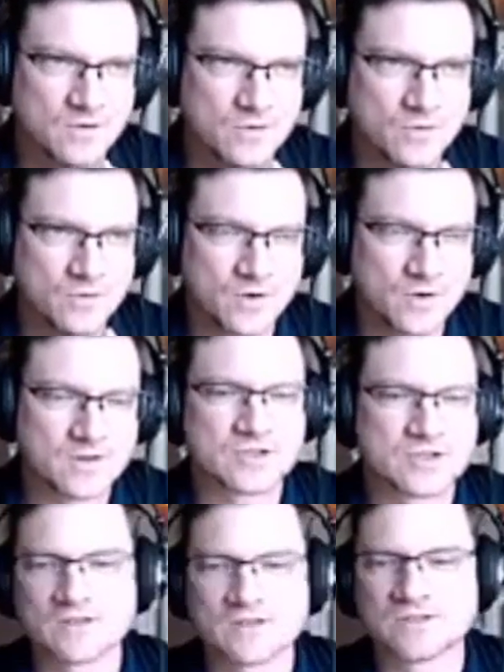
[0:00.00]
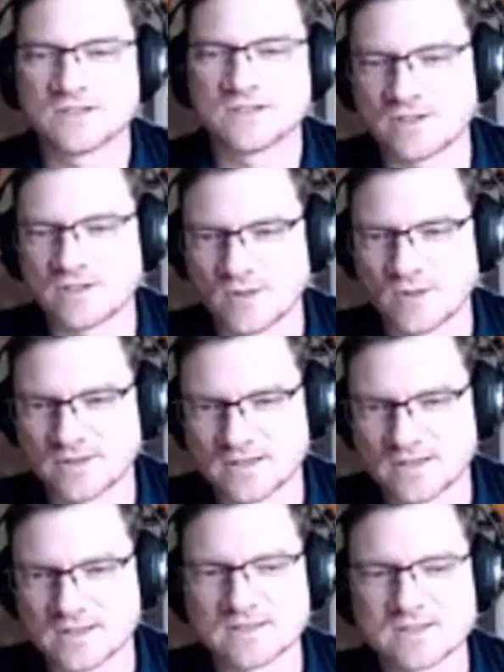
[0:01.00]
one of the challenges in a time like
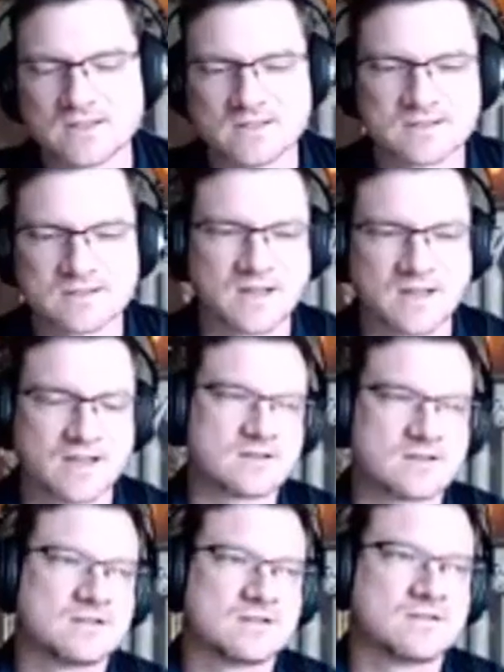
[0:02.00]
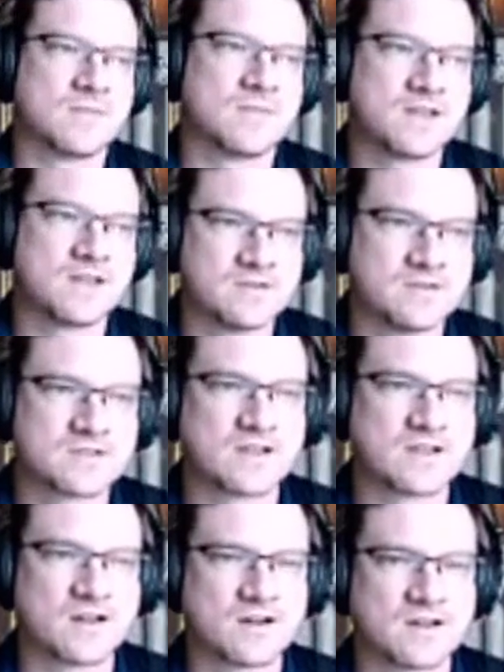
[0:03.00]
this is that many of us
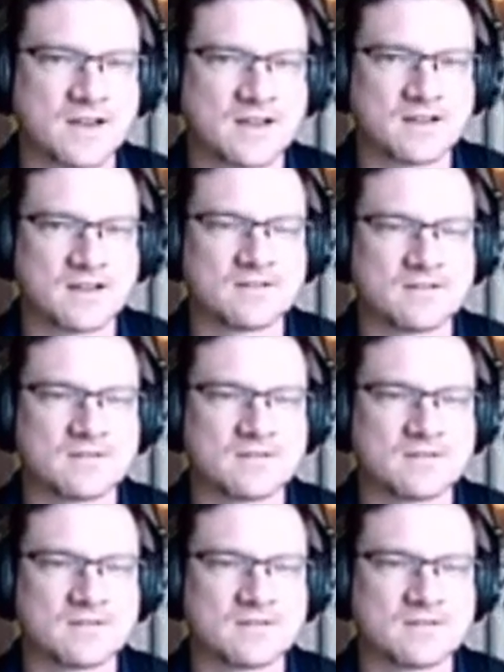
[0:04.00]
are getting